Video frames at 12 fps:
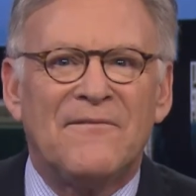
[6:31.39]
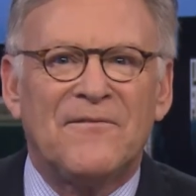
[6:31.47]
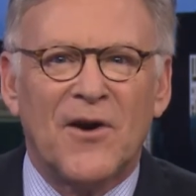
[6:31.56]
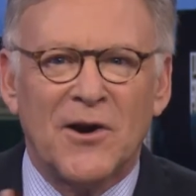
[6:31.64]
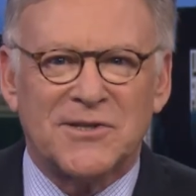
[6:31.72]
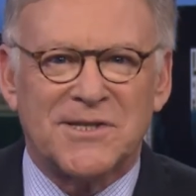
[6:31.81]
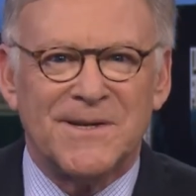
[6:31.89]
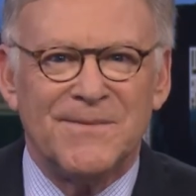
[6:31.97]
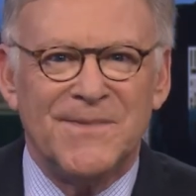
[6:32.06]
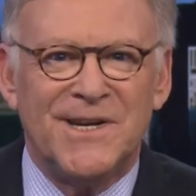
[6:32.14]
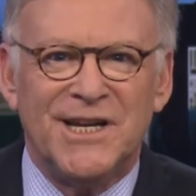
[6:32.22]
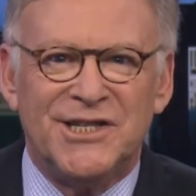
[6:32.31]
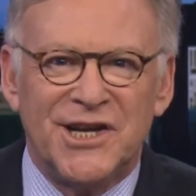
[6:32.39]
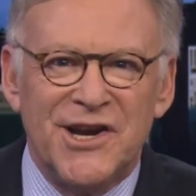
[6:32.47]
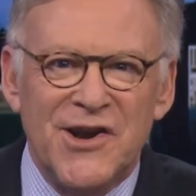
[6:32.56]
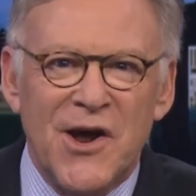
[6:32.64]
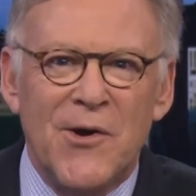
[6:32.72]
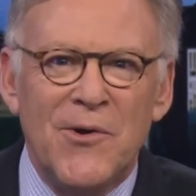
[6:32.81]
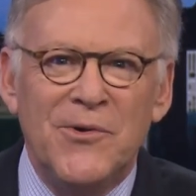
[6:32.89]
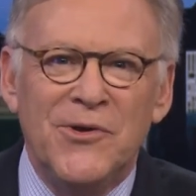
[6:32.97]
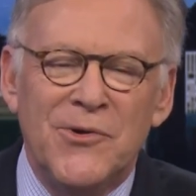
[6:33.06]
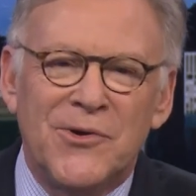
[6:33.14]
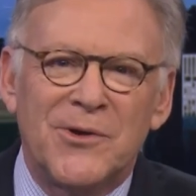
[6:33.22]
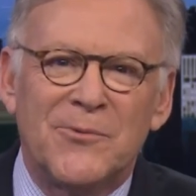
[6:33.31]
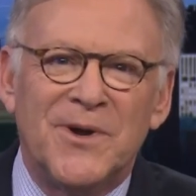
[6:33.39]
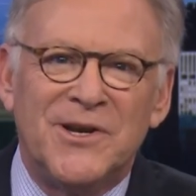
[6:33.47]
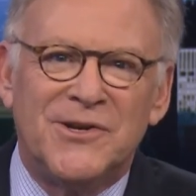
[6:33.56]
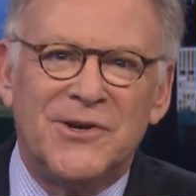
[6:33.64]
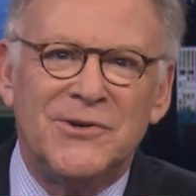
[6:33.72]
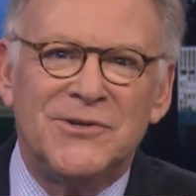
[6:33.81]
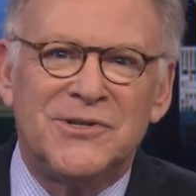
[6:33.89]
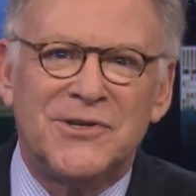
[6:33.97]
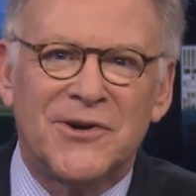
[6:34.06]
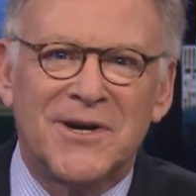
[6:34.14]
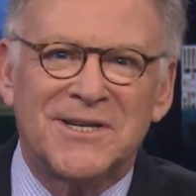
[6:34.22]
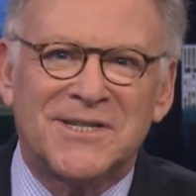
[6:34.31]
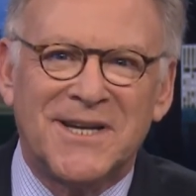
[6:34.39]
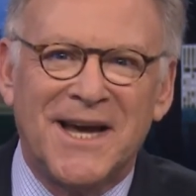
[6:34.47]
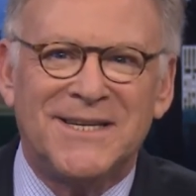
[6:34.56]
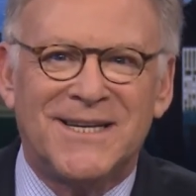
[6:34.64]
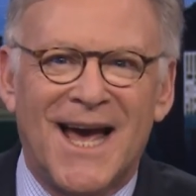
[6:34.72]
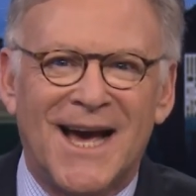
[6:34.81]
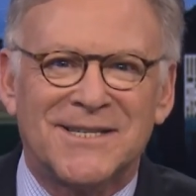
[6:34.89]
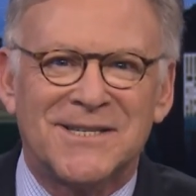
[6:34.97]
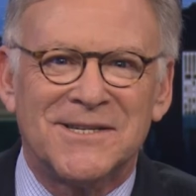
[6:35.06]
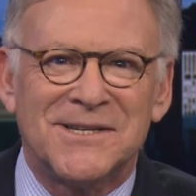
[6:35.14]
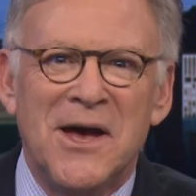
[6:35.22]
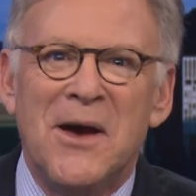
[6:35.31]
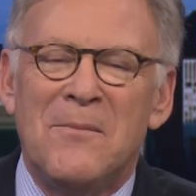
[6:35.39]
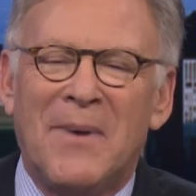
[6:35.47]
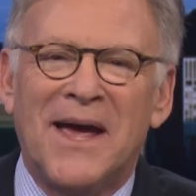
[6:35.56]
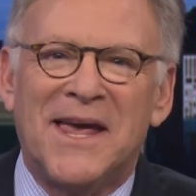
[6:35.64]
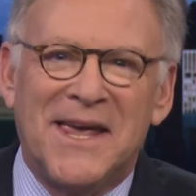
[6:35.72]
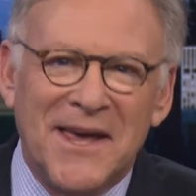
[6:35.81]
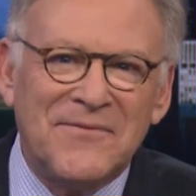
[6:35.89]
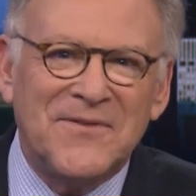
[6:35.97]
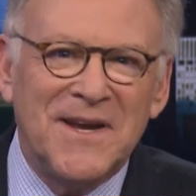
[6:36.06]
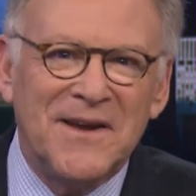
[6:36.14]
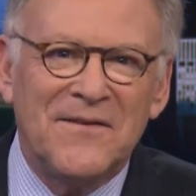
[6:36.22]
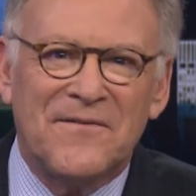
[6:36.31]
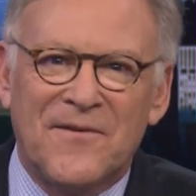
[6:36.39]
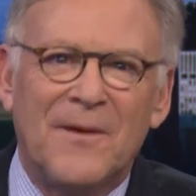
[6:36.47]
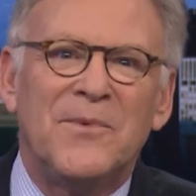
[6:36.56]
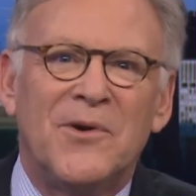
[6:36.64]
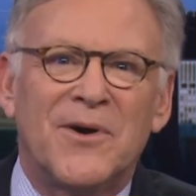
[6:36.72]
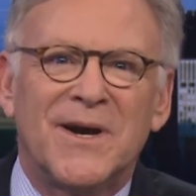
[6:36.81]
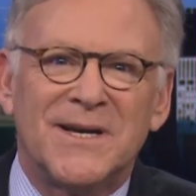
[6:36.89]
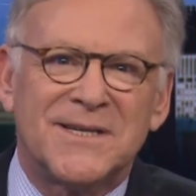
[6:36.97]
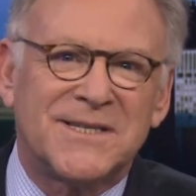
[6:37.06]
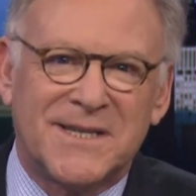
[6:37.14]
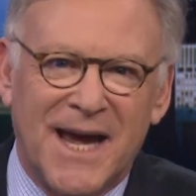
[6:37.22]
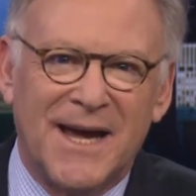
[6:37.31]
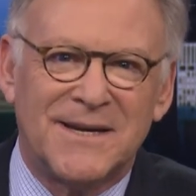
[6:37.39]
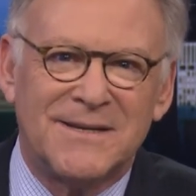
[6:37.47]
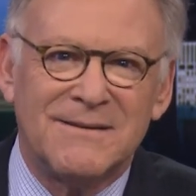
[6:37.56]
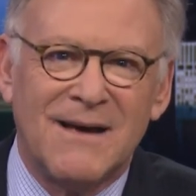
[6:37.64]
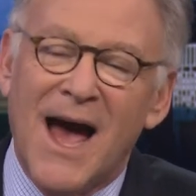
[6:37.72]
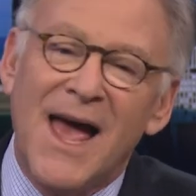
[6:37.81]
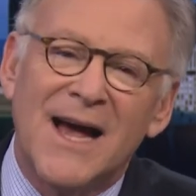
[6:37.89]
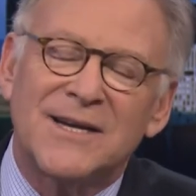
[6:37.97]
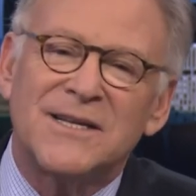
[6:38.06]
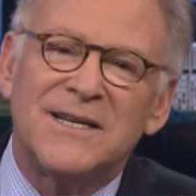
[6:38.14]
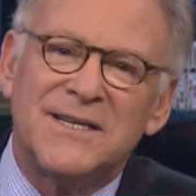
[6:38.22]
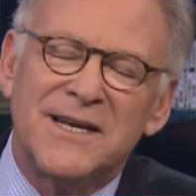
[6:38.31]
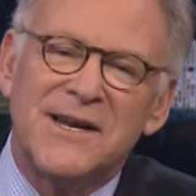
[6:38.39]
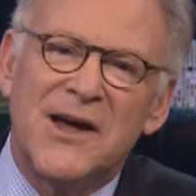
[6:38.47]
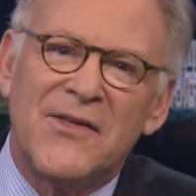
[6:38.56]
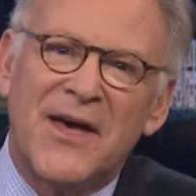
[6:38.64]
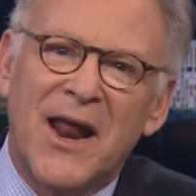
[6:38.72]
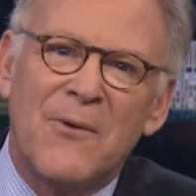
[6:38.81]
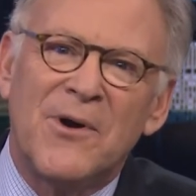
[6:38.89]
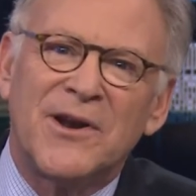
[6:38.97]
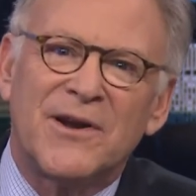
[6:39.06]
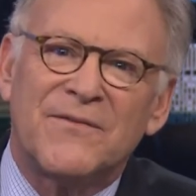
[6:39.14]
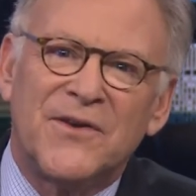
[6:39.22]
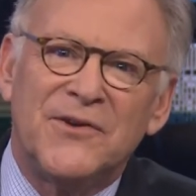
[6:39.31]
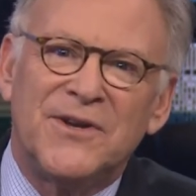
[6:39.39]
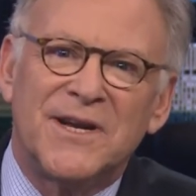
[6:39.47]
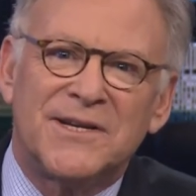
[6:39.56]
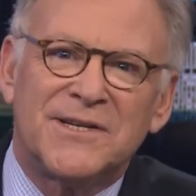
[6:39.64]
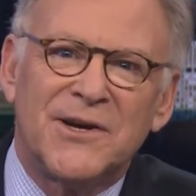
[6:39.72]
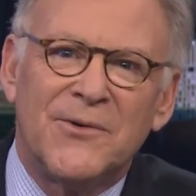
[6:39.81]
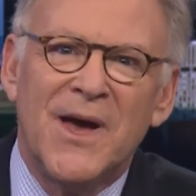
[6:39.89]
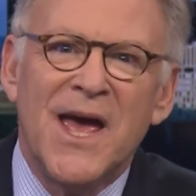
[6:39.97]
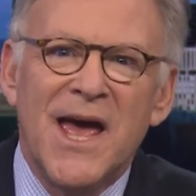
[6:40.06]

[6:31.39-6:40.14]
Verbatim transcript: First, did you know you can reduce your estate taxes by gifting from your estate? I actually did know that. I wonder if you did too.